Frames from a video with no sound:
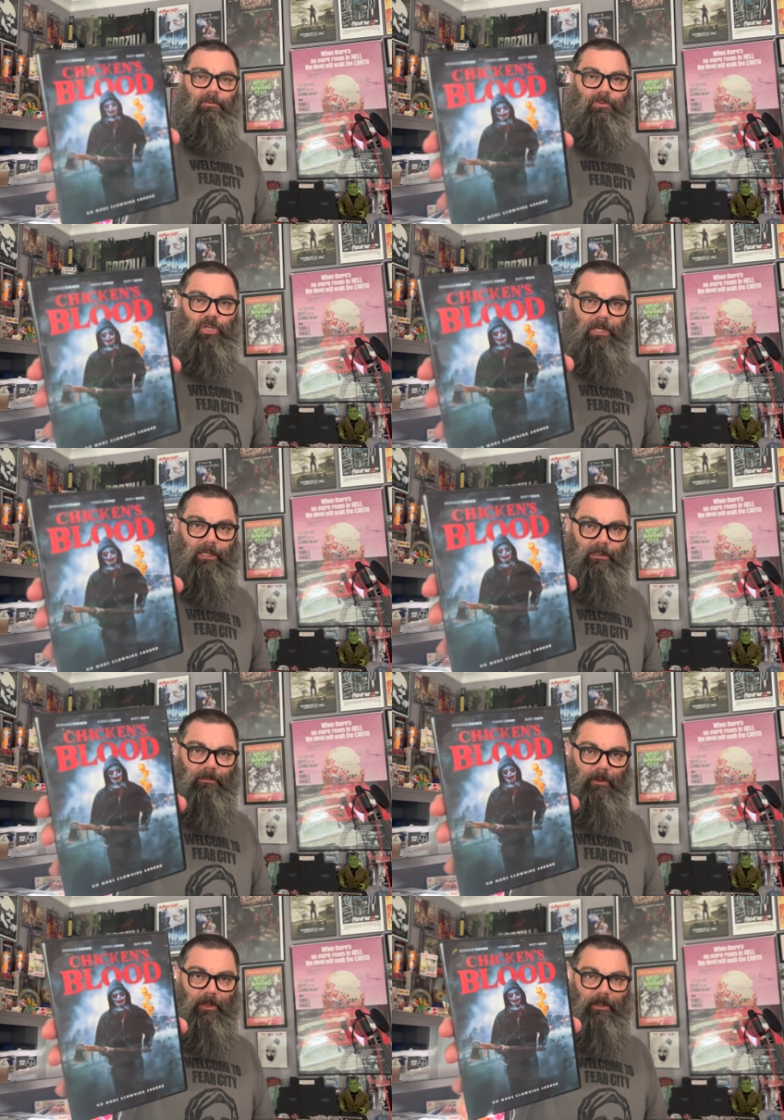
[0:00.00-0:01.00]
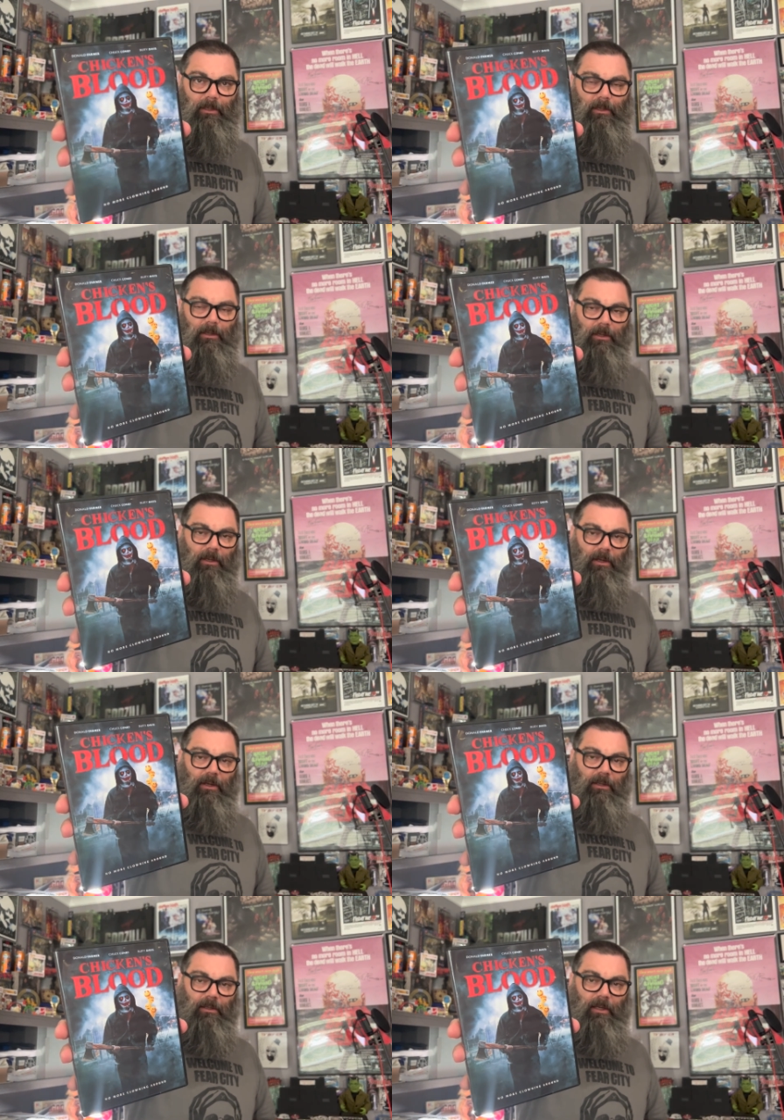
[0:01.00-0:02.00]
Chicken's Blood.
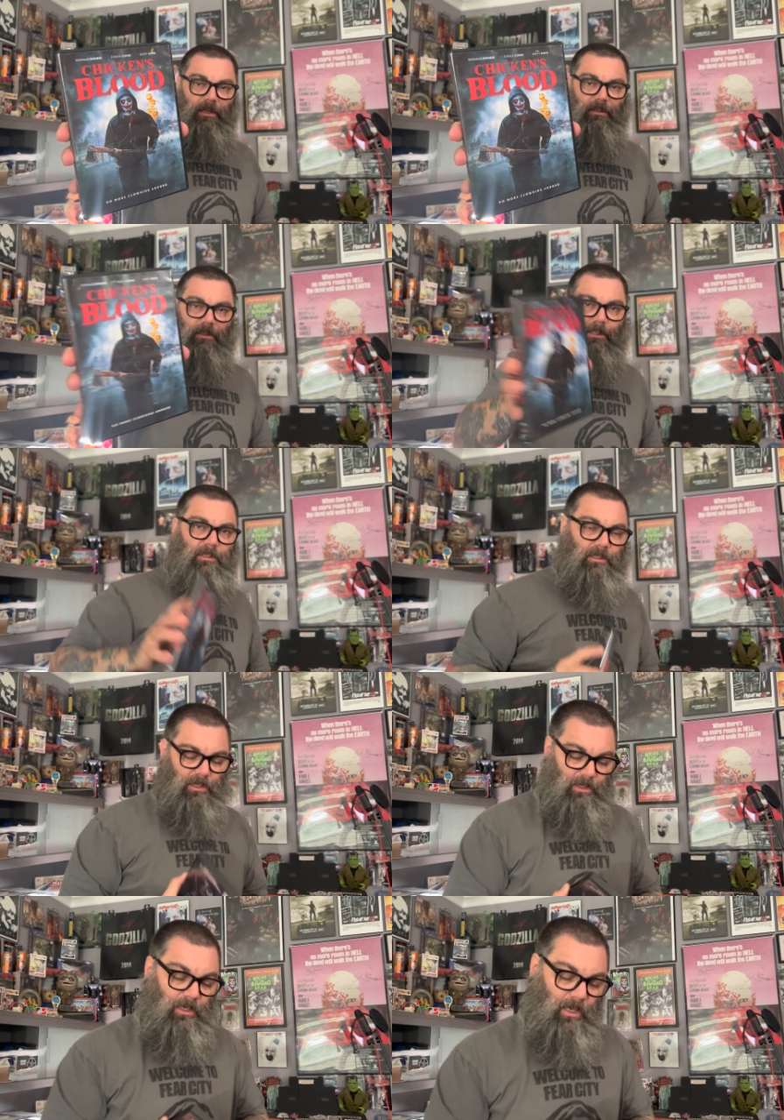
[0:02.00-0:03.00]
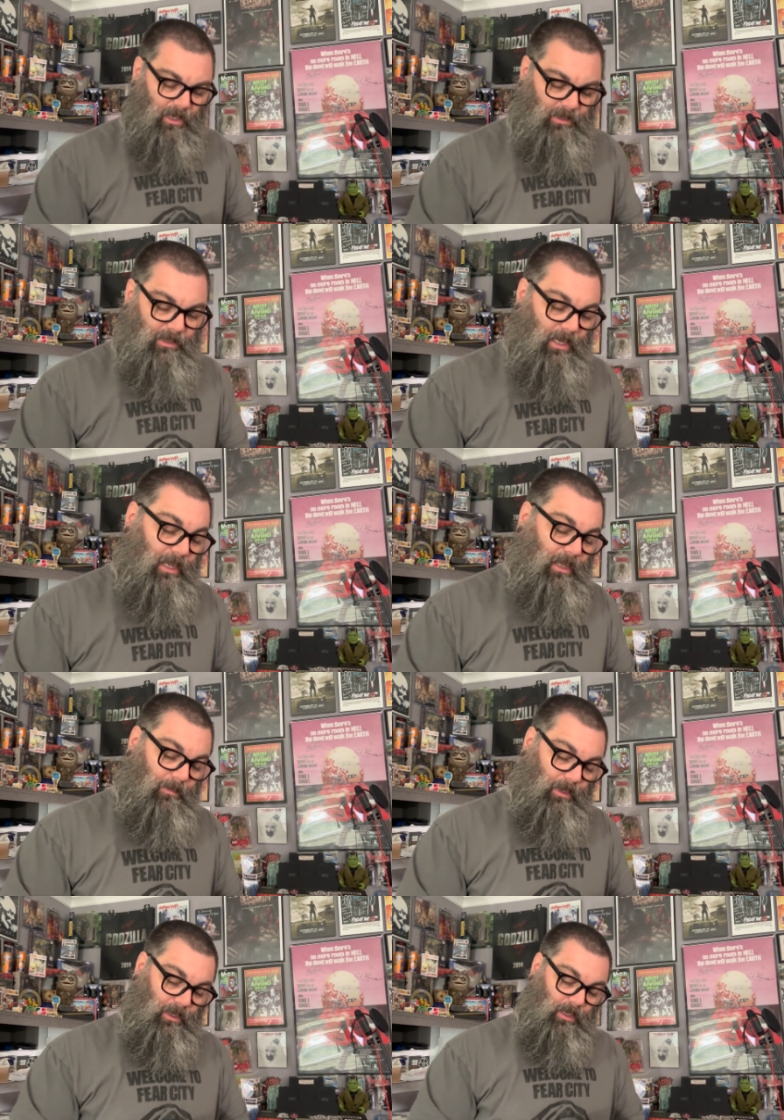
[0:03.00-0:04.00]
Yes, it's an odd
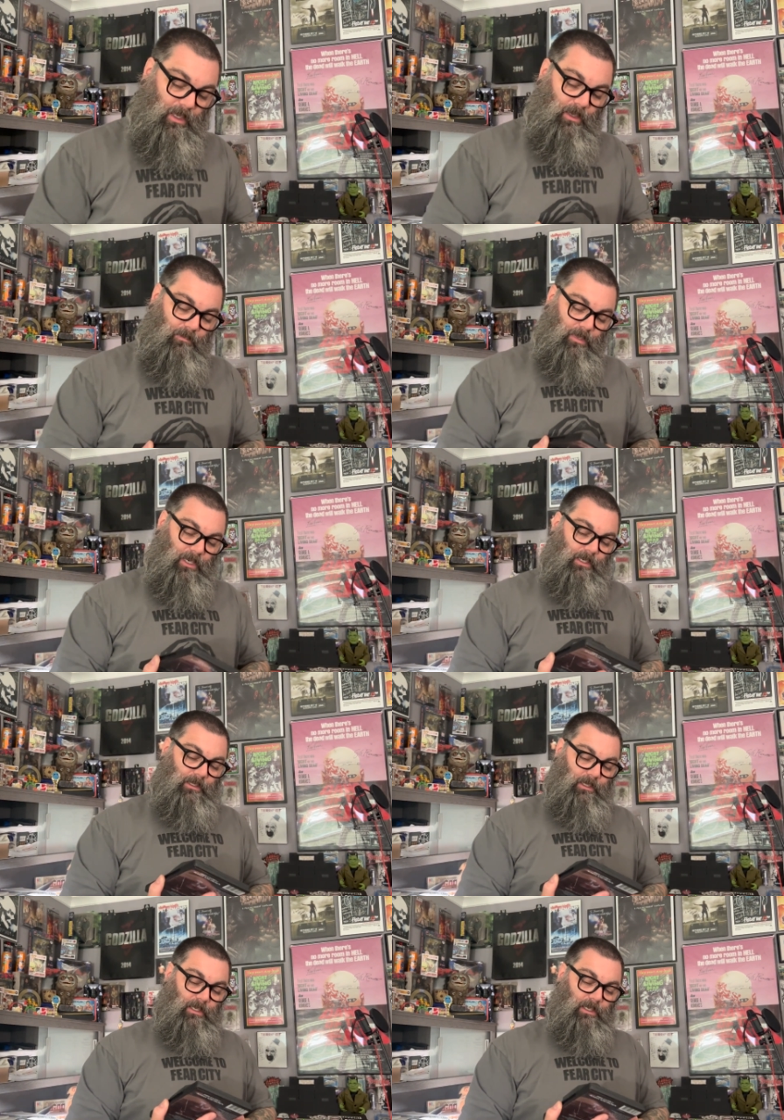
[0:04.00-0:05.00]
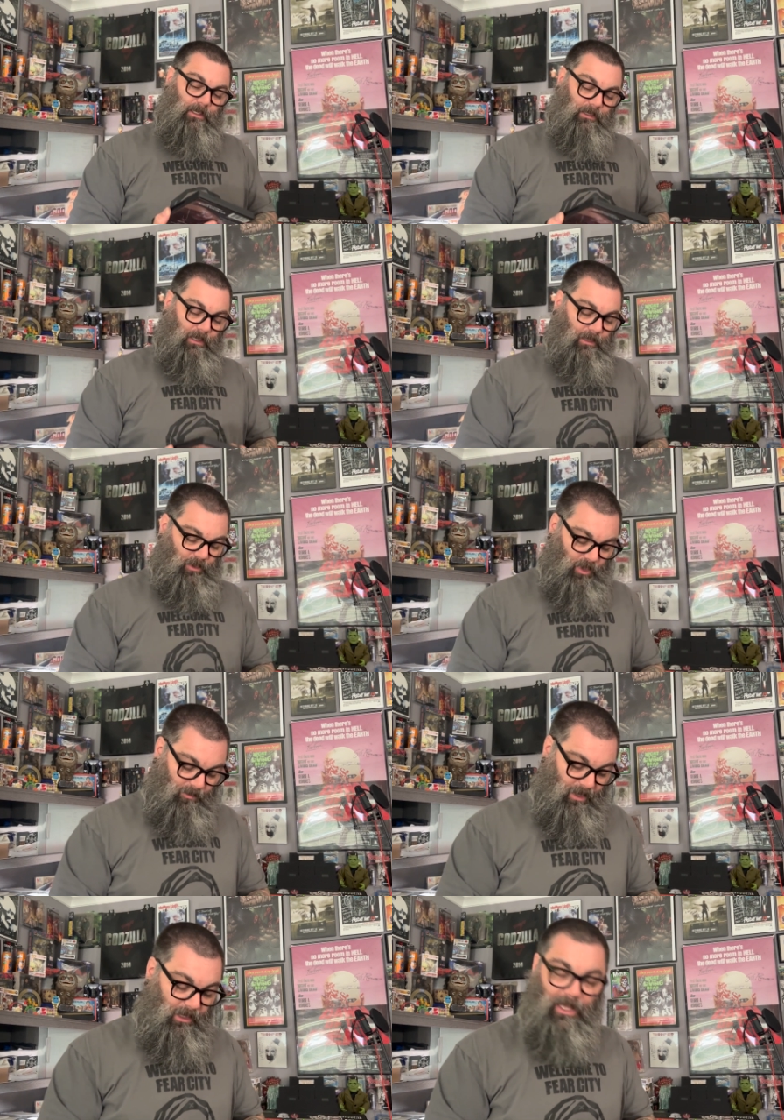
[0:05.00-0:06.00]
name, but it's got the
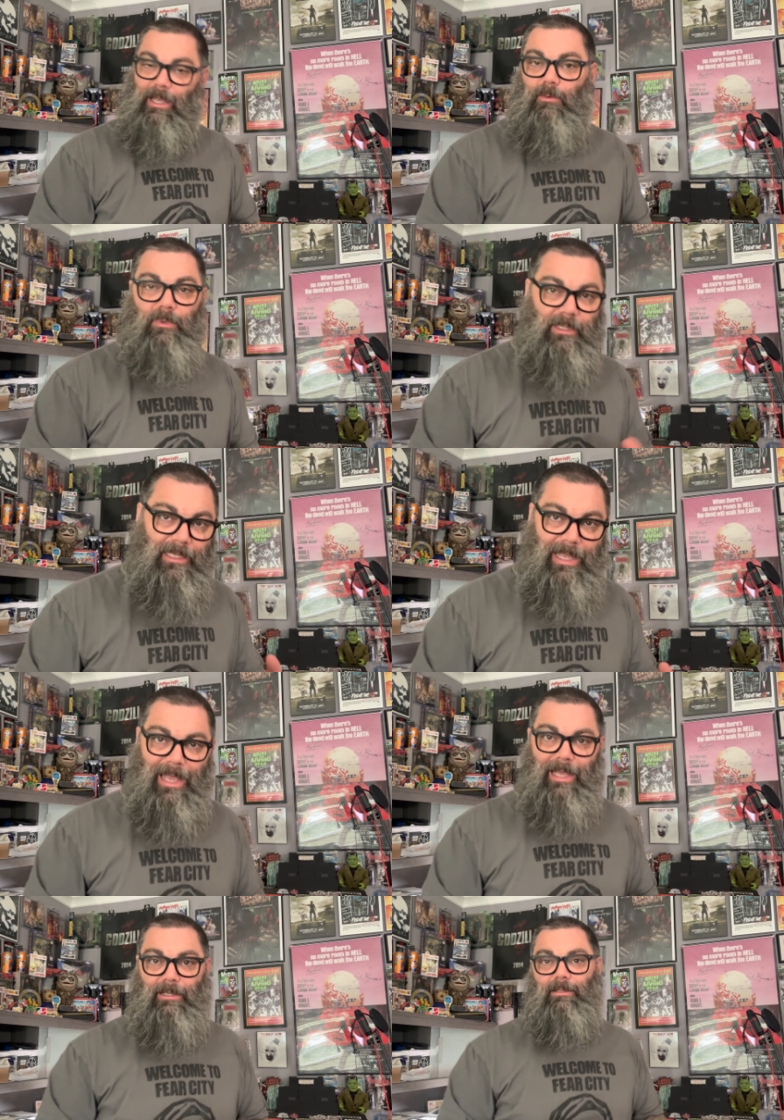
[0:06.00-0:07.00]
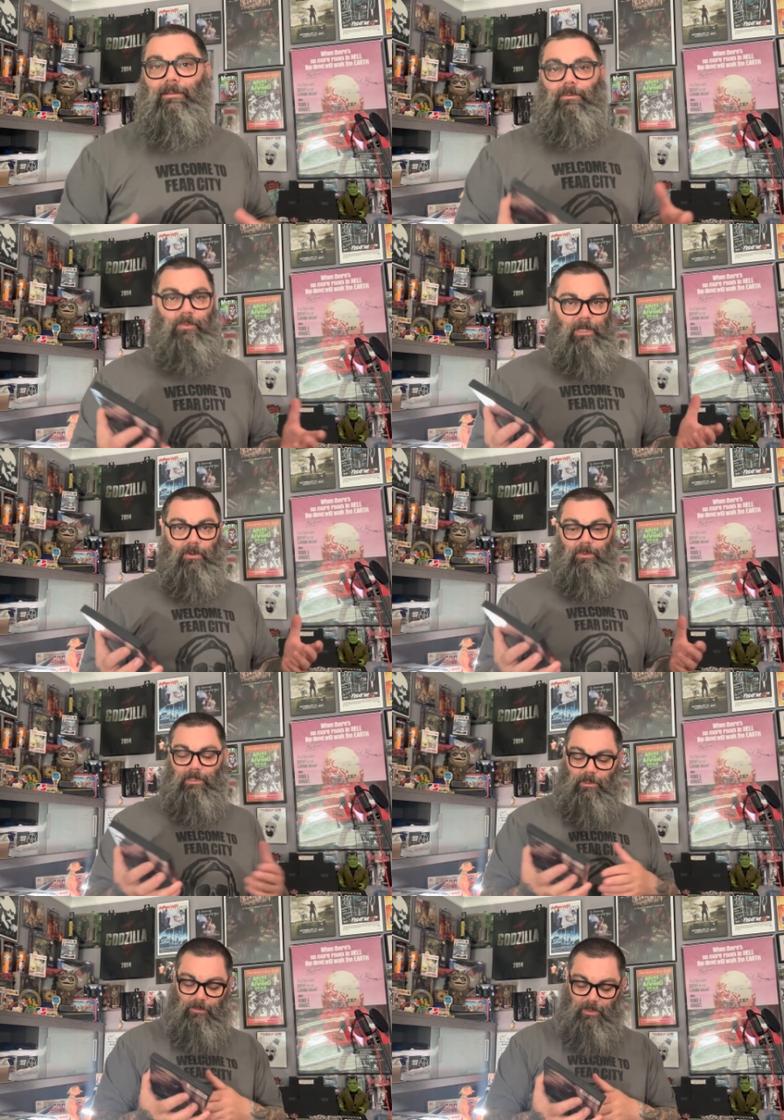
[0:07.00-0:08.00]
creepy clown with the axe. We know what's
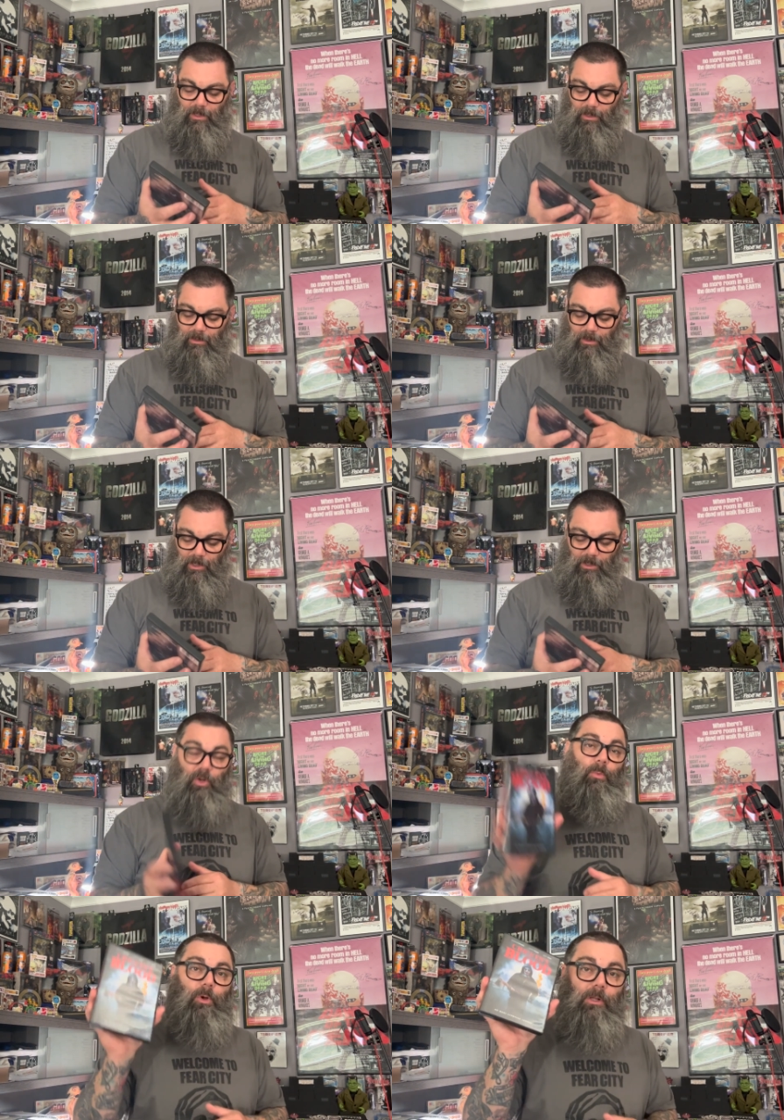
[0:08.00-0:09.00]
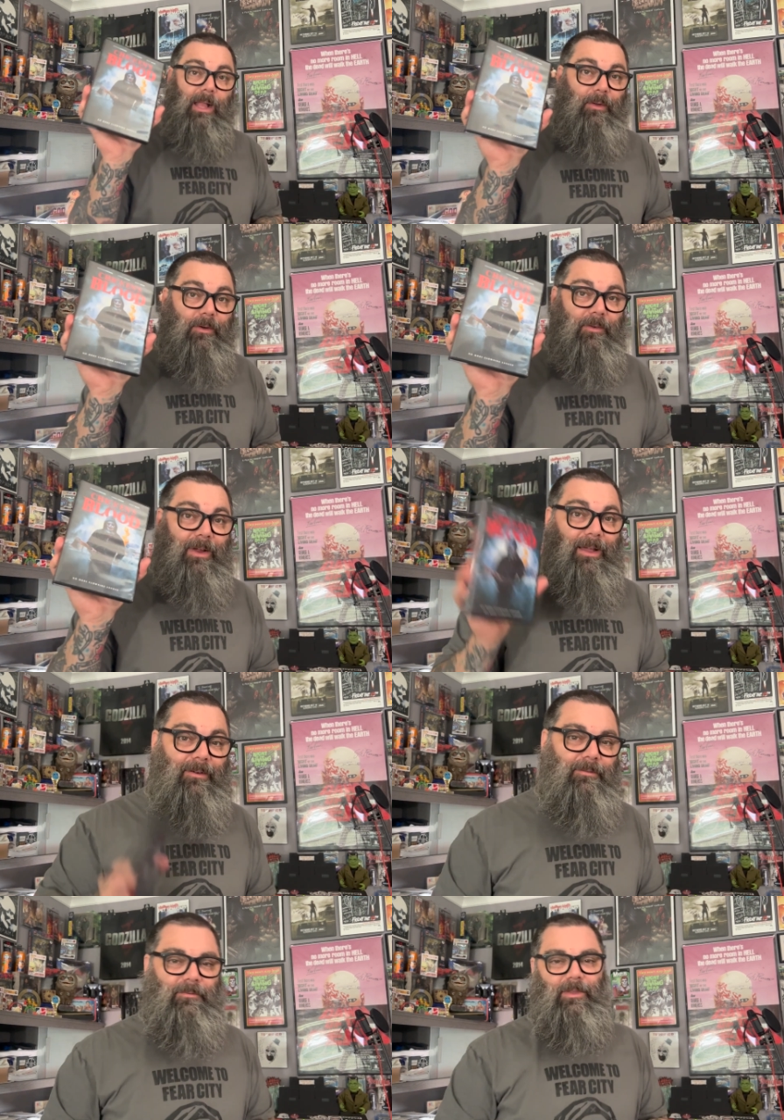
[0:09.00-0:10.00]
going on. No more clowning around.